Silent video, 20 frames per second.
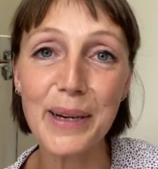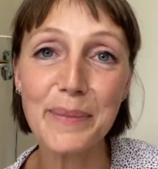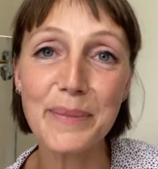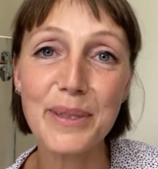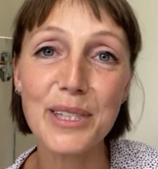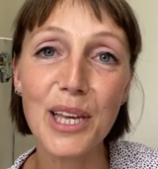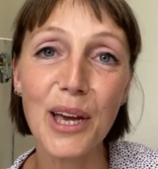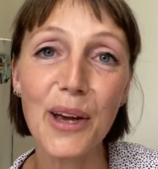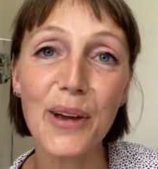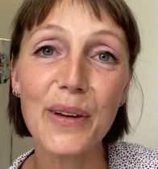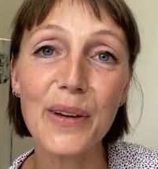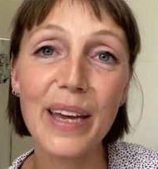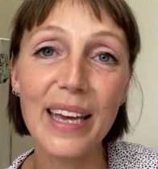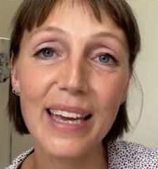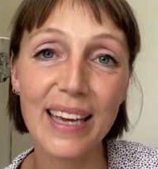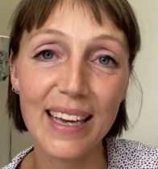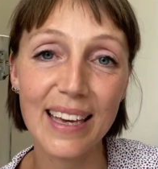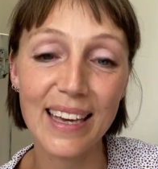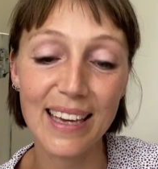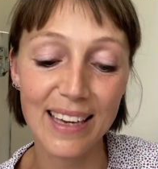so
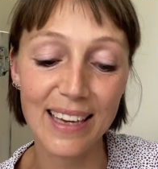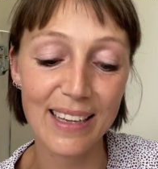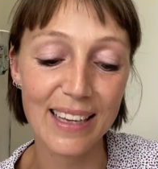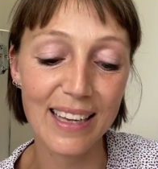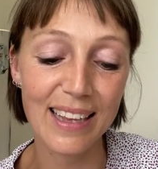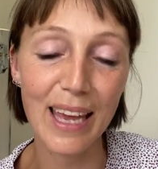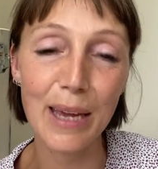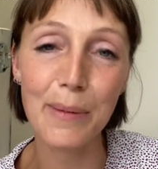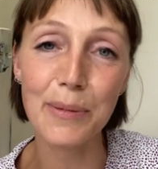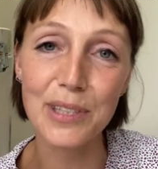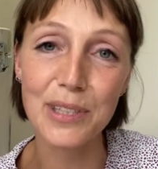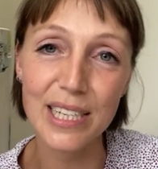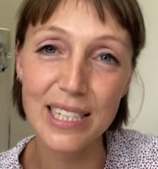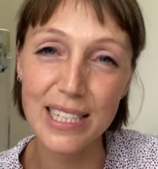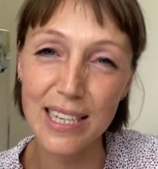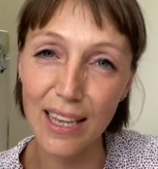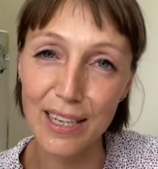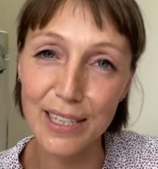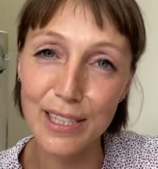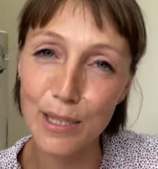it enables it
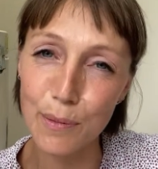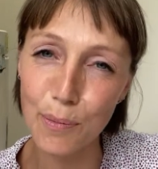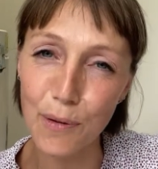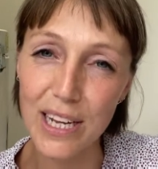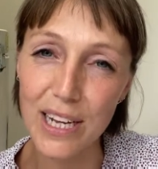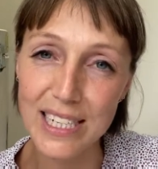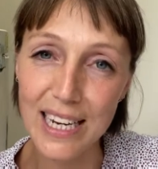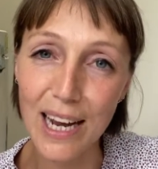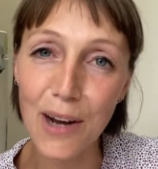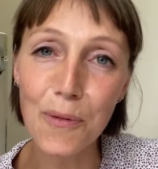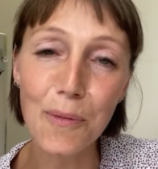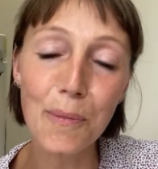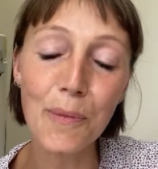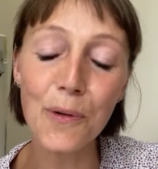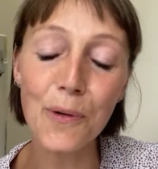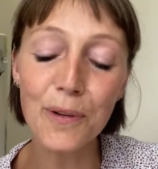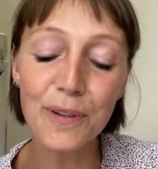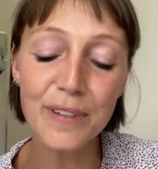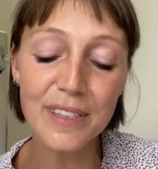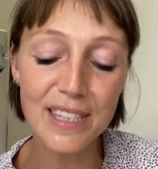to like spread out
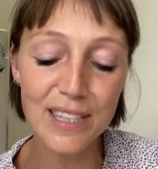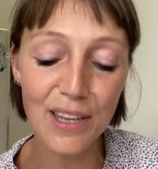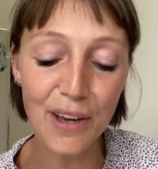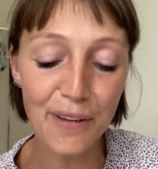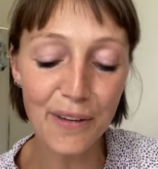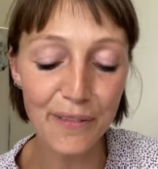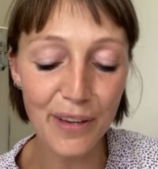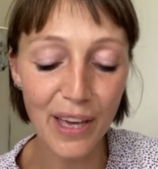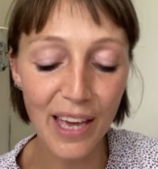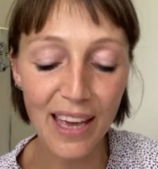more and stuff